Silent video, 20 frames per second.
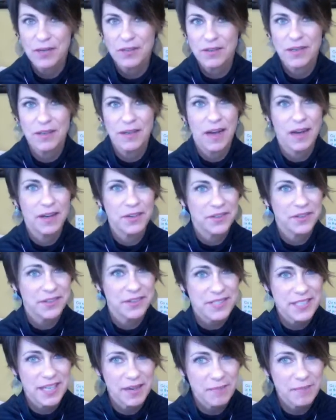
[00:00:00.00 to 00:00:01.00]
under
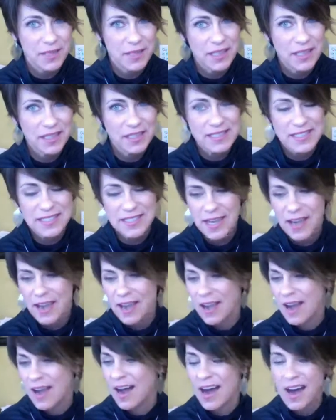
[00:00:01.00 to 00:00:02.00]
10 minutes.
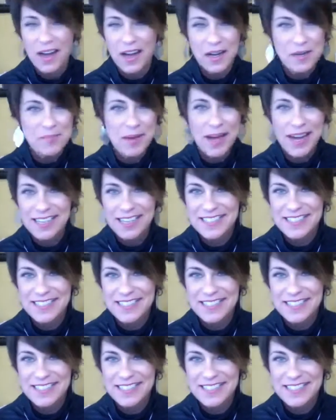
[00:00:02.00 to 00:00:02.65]
Unbox it,